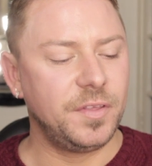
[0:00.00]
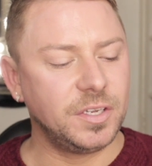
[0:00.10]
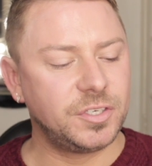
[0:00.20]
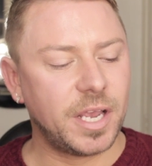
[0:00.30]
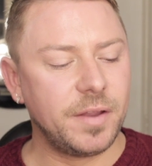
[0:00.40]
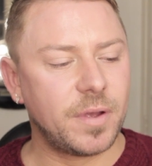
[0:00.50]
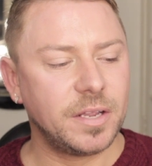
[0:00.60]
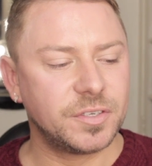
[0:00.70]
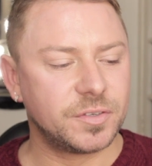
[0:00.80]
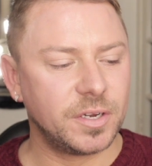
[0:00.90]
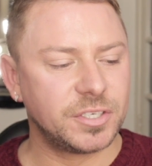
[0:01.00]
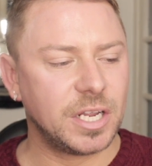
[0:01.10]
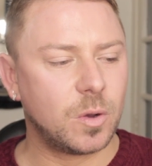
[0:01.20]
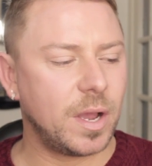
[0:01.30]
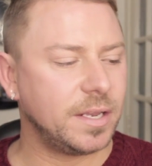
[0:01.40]
The shade ranges are
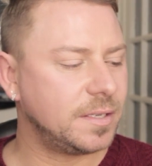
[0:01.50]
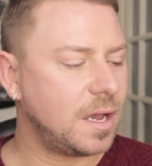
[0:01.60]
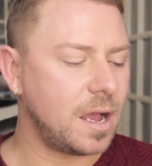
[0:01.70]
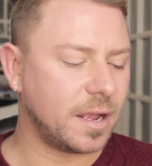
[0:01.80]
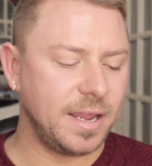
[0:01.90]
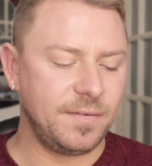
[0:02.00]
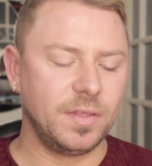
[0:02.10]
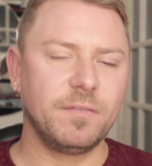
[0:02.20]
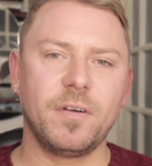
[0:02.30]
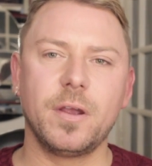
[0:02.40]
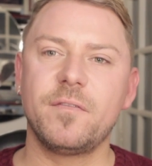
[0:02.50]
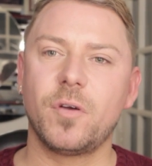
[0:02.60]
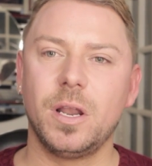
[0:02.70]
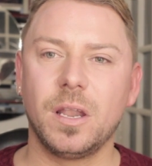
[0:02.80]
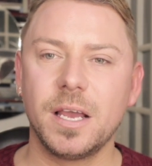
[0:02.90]
actually quite dark. Even the very,
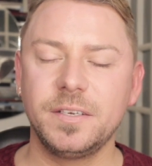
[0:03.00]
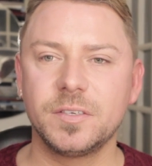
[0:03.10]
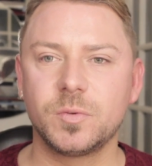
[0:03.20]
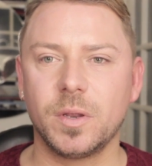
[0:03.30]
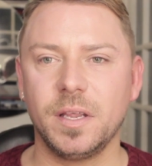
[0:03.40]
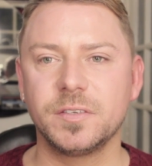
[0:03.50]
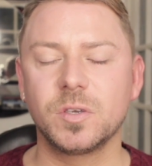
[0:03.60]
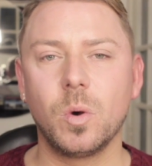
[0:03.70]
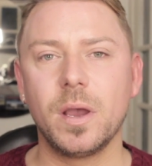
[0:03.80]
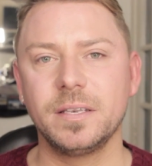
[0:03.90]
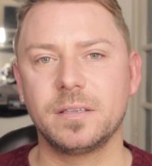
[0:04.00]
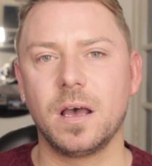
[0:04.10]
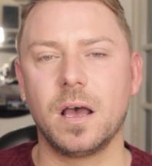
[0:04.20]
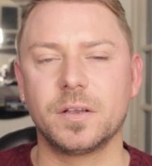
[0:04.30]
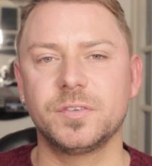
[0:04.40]
very lightest one is quite
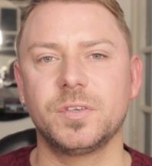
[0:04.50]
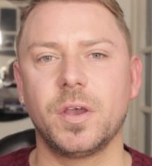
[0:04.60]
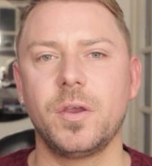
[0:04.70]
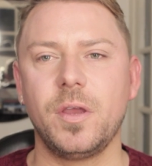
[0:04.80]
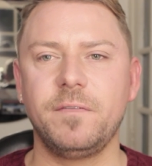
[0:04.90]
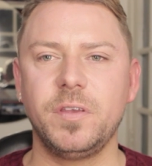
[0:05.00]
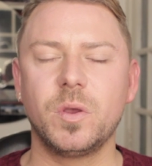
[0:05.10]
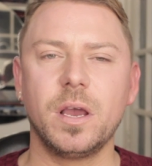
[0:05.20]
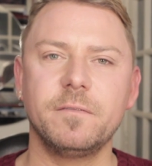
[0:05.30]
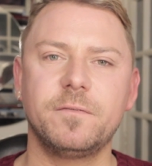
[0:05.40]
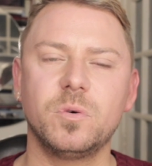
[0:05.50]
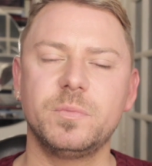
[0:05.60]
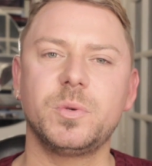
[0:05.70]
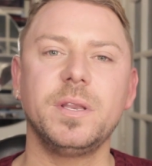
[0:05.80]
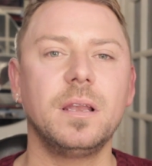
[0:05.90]
dark, so if you kind of fall
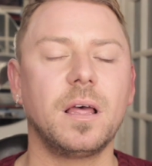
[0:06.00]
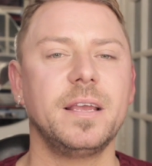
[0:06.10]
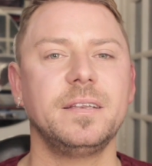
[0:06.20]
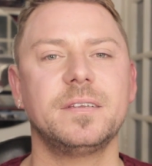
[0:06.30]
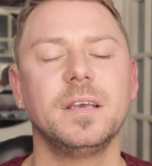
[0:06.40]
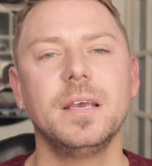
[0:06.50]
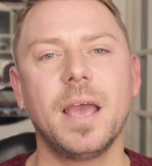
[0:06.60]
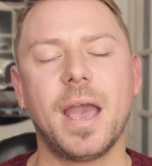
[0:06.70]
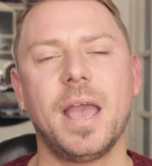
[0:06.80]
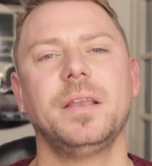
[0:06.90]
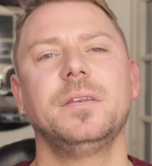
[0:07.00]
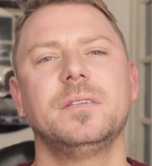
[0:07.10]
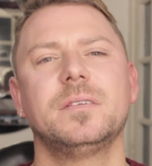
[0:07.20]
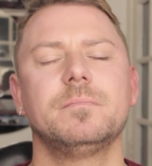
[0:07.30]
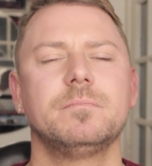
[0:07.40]
between light
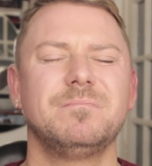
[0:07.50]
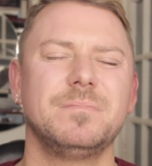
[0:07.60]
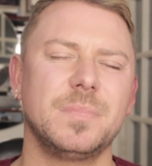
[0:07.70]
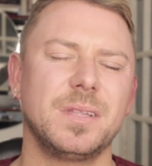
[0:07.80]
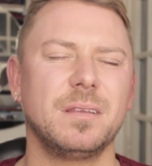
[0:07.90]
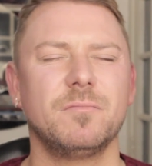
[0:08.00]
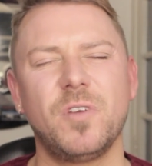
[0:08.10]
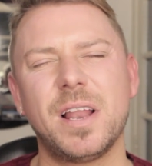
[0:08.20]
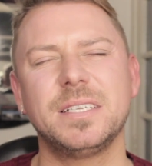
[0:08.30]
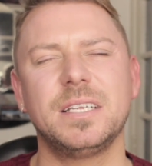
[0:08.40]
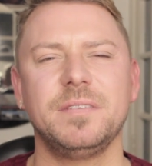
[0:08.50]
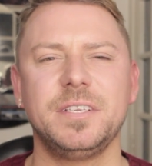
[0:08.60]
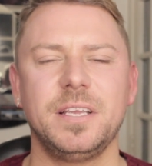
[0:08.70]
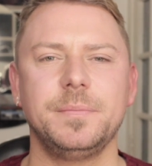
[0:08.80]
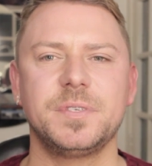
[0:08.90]
and
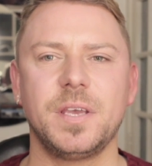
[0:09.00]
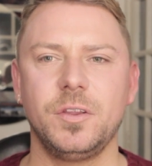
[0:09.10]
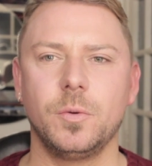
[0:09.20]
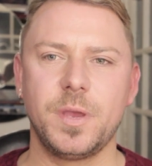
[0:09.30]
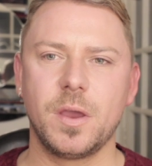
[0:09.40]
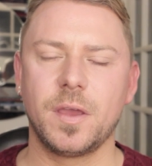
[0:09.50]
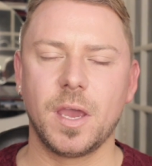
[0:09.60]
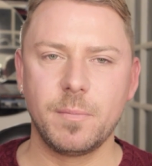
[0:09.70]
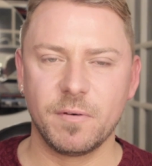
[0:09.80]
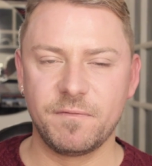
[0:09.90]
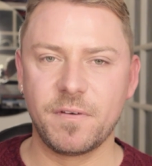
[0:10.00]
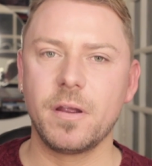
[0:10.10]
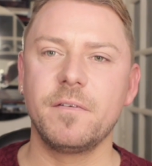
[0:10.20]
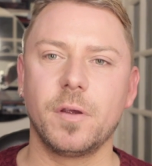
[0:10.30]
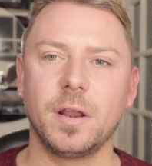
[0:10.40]
relatively deep skin, you'll be okay, but
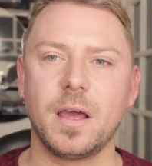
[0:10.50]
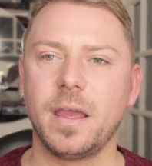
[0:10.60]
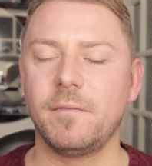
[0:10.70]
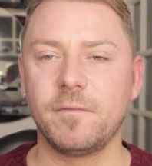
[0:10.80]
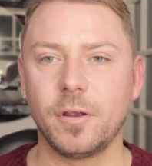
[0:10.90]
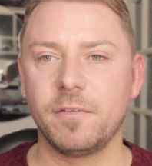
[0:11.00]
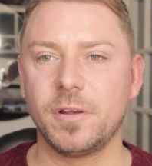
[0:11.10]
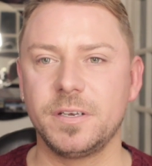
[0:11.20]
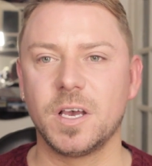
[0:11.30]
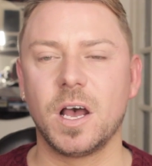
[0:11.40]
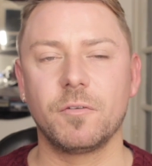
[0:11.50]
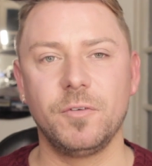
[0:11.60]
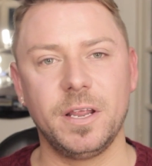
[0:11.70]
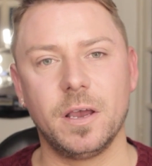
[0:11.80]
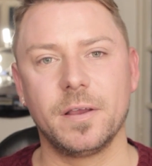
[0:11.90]
very, very light and very, very dark
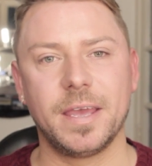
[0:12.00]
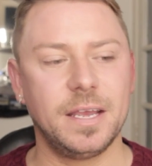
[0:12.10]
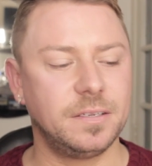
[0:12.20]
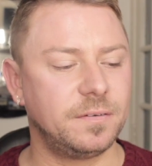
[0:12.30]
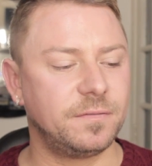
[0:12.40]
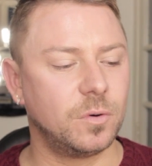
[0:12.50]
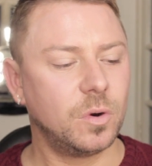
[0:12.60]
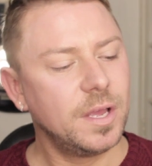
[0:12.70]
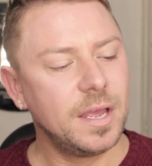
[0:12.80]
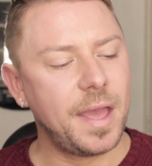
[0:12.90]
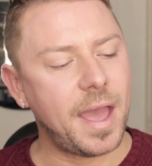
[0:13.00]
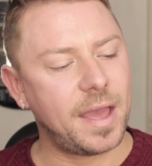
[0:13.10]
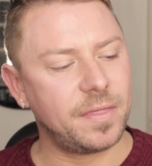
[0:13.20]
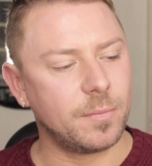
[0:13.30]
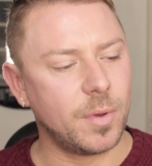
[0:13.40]
really aren't catered for
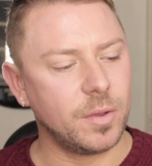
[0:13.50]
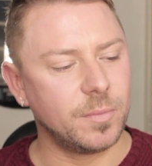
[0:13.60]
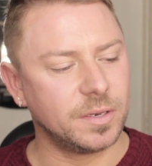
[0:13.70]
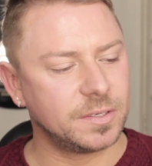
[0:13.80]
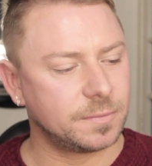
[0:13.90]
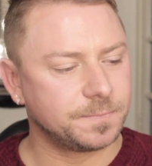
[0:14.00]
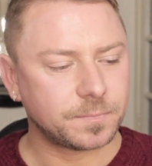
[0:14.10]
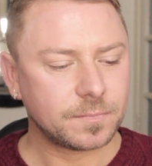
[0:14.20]
at the moment.